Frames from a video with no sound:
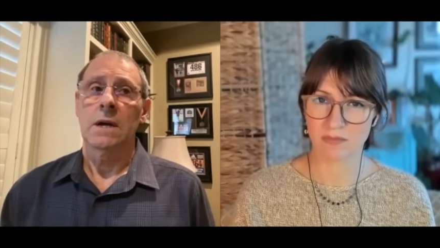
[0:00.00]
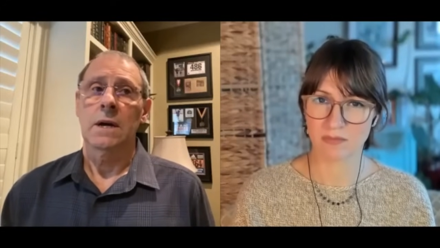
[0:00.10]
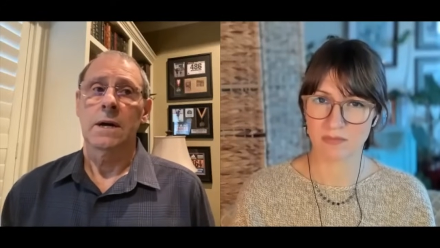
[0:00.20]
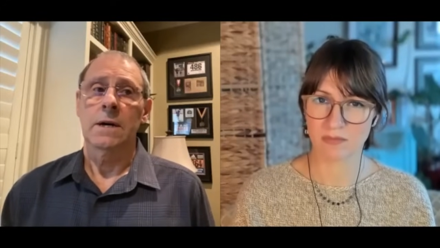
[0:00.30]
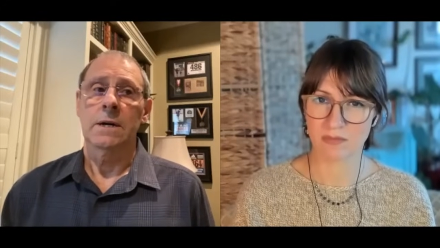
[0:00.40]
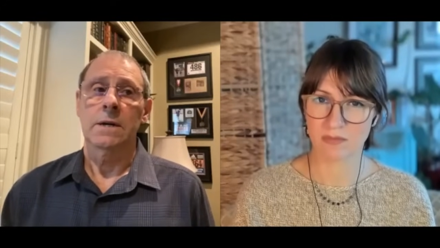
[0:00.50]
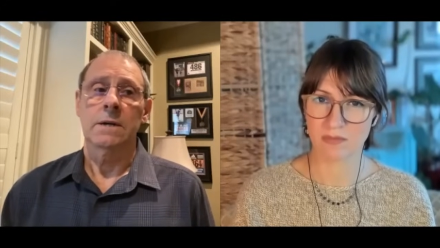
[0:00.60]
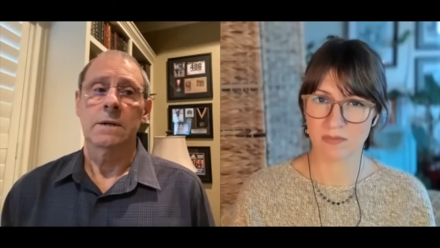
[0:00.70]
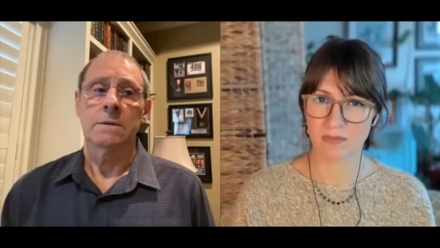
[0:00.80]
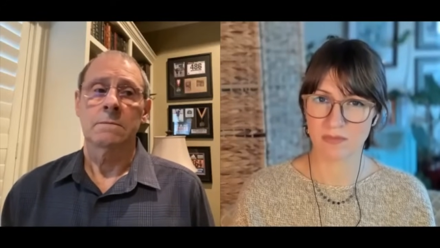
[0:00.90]

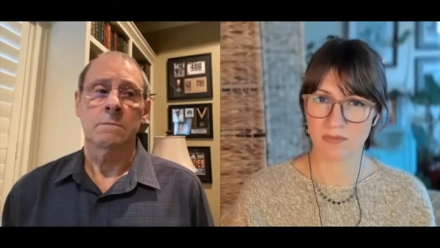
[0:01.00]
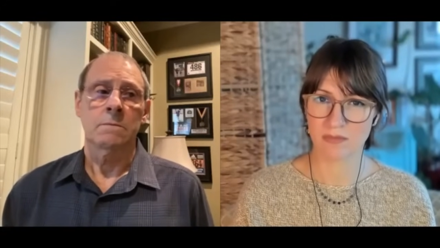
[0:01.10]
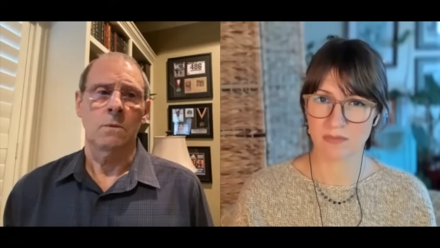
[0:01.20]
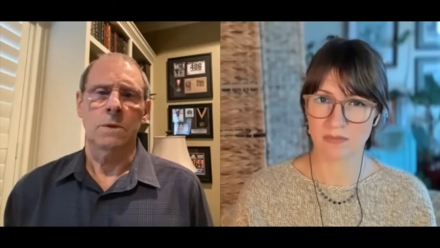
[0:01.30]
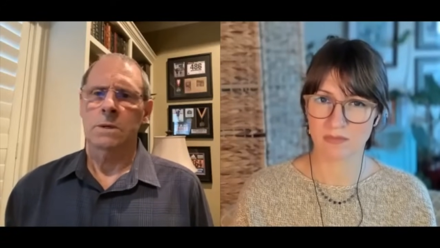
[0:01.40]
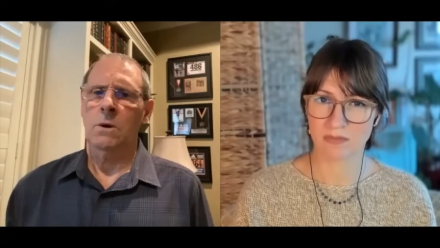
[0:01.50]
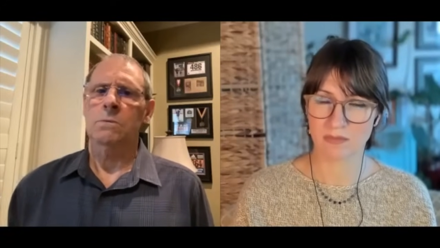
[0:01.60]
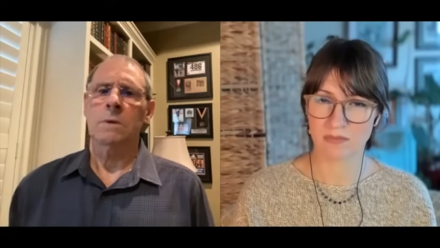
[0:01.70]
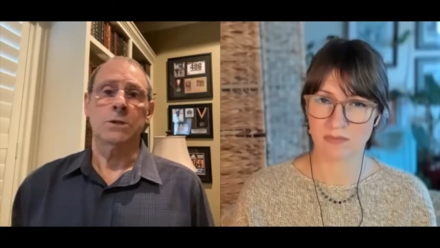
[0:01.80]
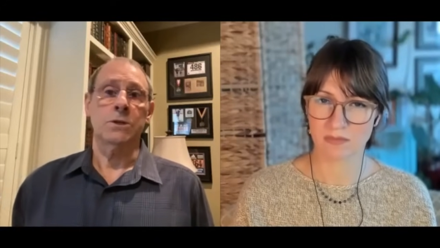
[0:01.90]
Speaker 1: uh, was it? Oh,
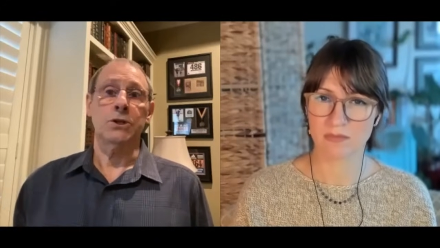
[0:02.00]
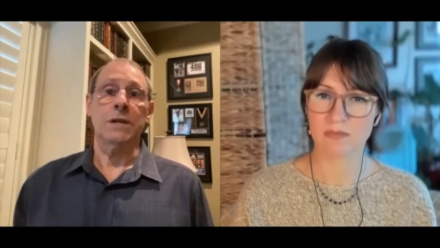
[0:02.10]
it's just